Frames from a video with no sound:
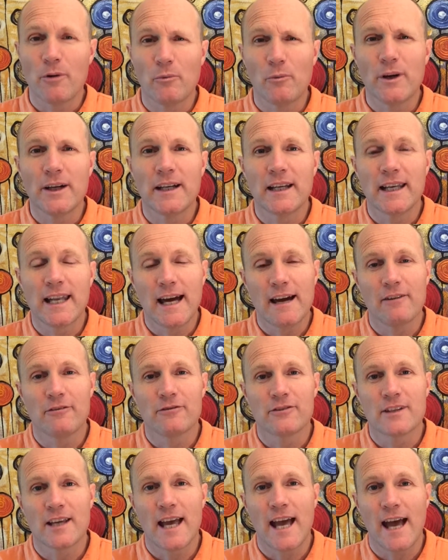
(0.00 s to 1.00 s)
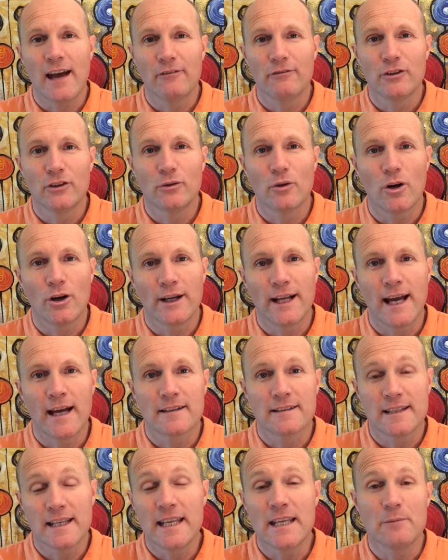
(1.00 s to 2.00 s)
and we'd love to have you on our
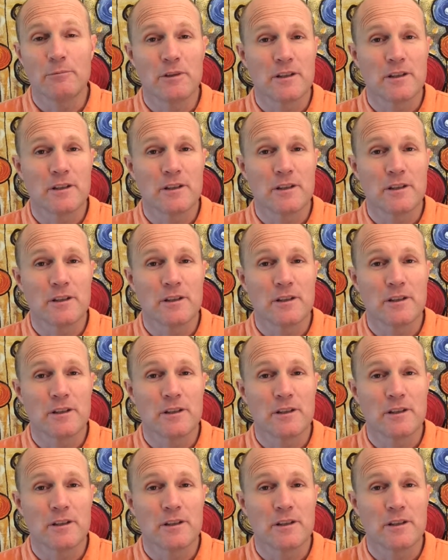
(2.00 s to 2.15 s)
team,